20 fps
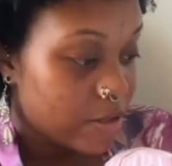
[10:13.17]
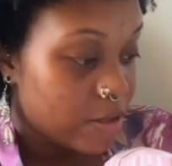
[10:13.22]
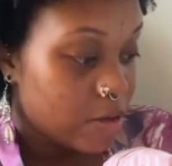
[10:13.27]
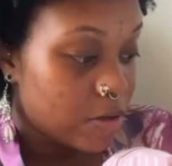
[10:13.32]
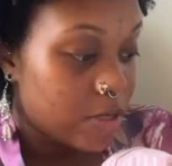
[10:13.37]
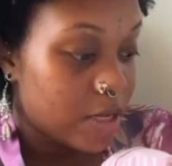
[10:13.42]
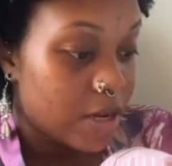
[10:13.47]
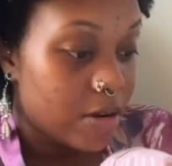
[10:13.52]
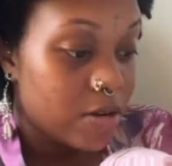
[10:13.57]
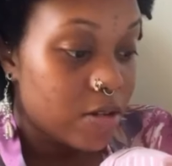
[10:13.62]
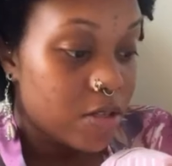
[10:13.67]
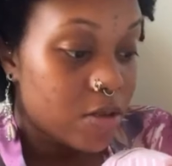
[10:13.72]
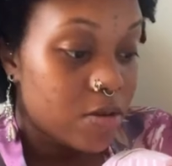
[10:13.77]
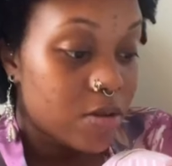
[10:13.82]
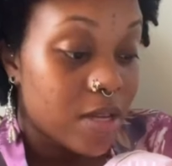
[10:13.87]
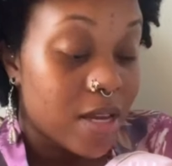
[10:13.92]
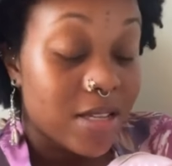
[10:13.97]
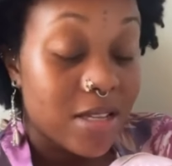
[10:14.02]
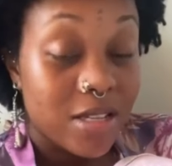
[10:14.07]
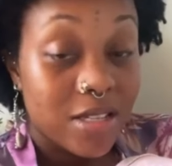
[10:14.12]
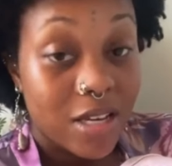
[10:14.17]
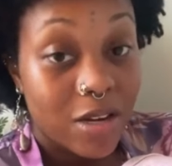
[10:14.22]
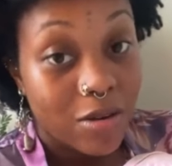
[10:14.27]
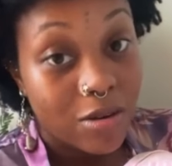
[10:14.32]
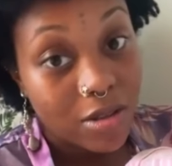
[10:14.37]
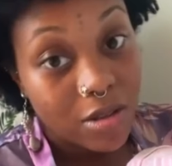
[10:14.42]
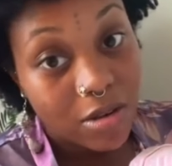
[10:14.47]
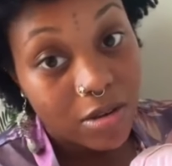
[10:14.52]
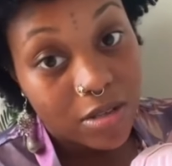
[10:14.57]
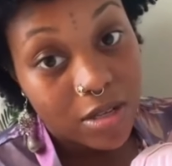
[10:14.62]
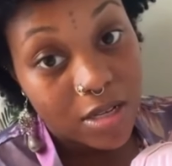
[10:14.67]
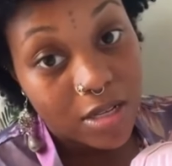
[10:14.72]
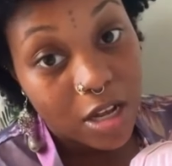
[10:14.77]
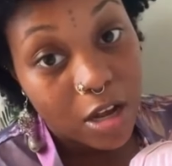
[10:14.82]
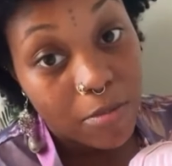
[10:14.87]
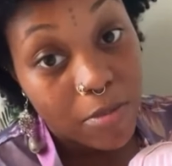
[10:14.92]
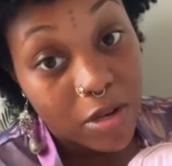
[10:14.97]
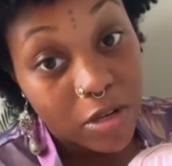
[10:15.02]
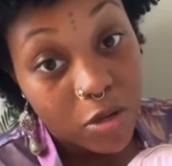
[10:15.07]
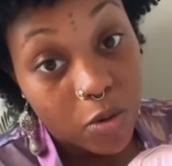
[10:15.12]
So Tarot Tuesdays and Tarot Thursdays,
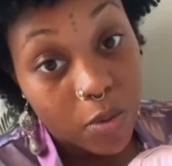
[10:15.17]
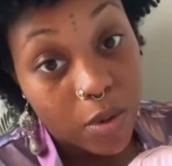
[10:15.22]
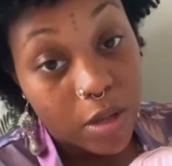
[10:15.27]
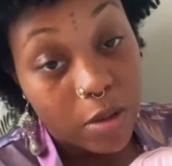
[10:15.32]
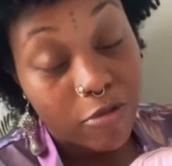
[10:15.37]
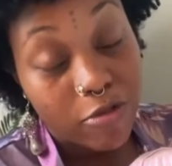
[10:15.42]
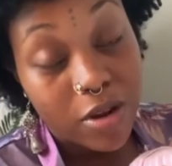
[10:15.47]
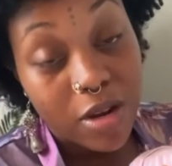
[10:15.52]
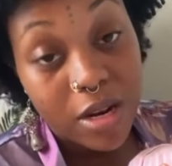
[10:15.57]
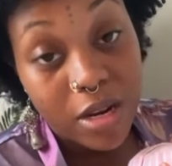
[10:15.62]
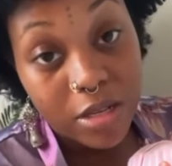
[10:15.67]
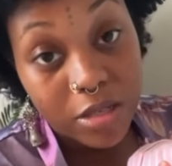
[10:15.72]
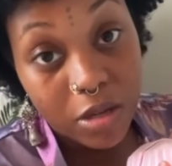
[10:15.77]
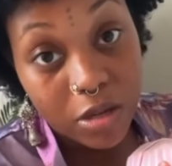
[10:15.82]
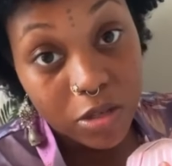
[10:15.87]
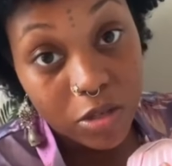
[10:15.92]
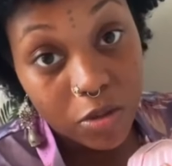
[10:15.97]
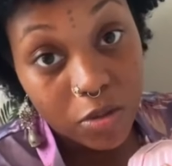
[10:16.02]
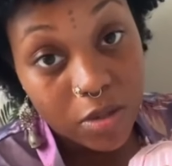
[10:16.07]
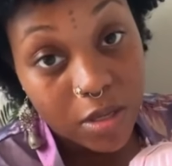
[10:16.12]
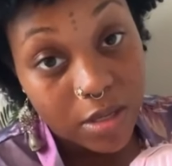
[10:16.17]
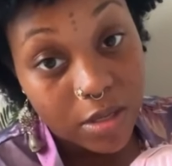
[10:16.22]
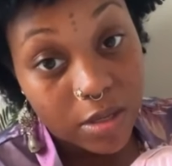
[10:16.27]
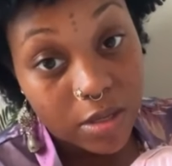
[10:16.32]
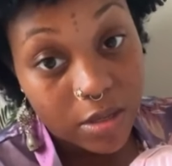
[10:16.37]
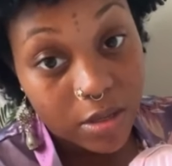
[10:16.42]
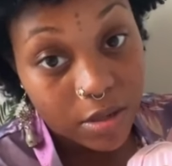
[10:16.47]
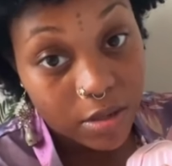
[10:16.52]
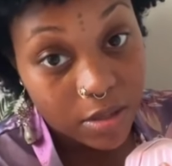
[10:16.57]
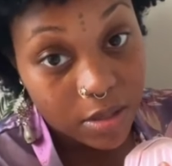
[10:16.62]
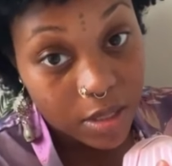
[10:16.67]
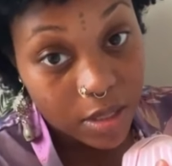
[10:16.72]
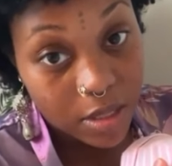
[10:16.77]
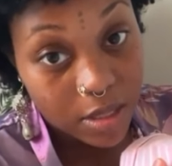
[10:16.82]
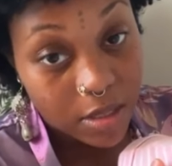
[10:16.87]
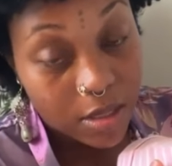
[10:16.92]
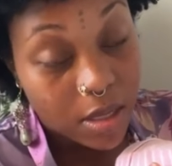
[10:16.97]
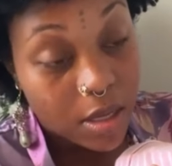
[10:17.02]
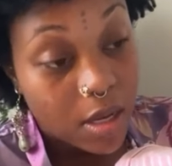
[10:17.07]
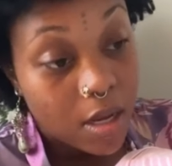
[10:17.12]
I'll be doing readings on Tuesdays and
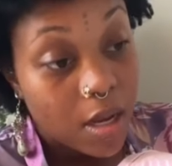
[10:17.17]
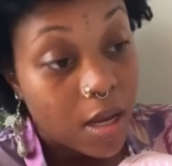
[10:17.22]
Thursdays,